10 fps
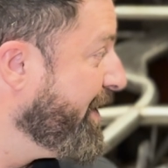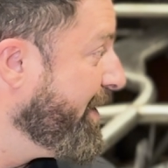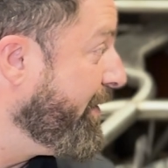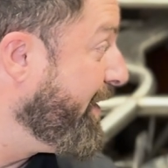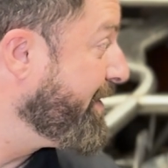
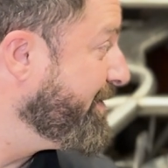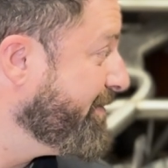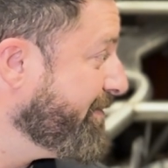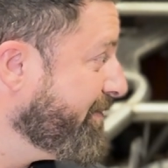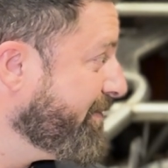well,
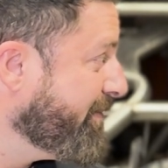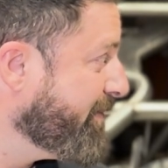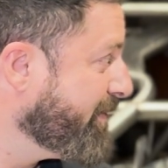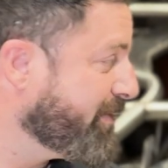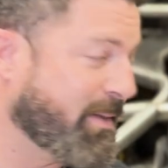
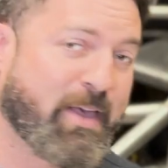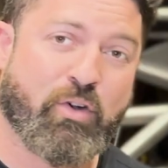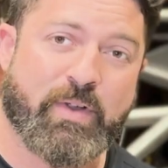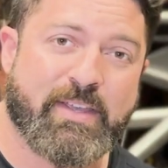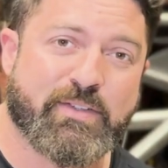I'm head
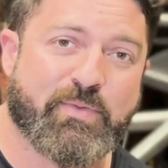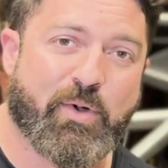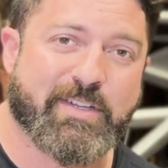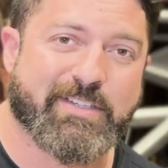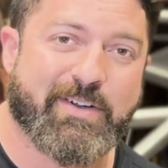over heels
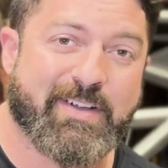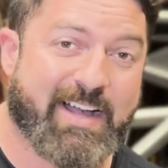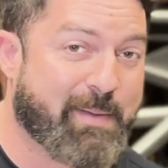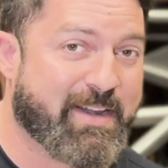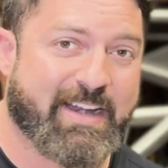for it, so
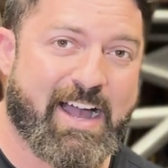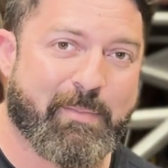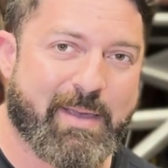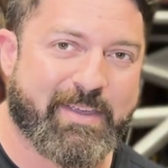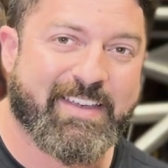I'm in it now,
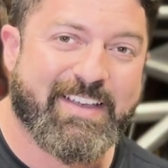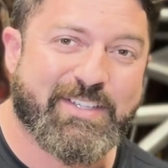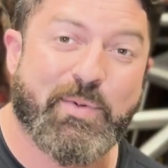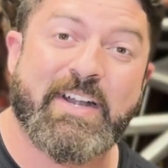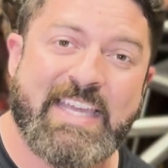baby.
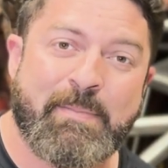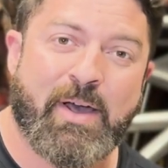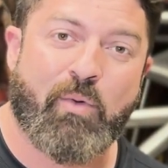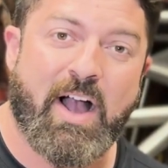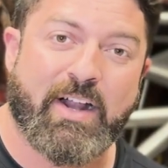So we're going to keep
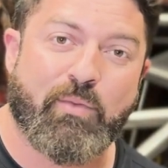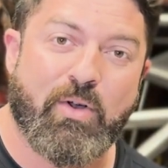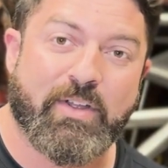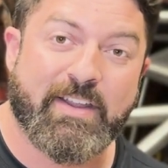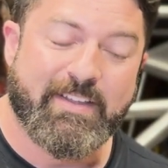on rocking and
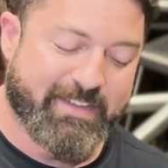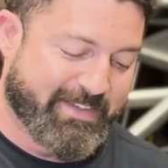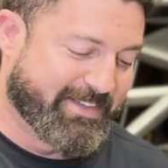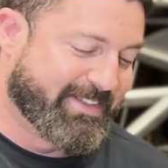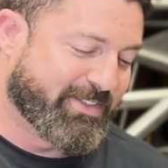rolling.
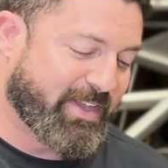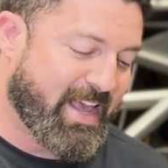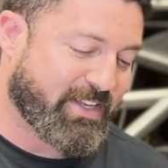So yeah,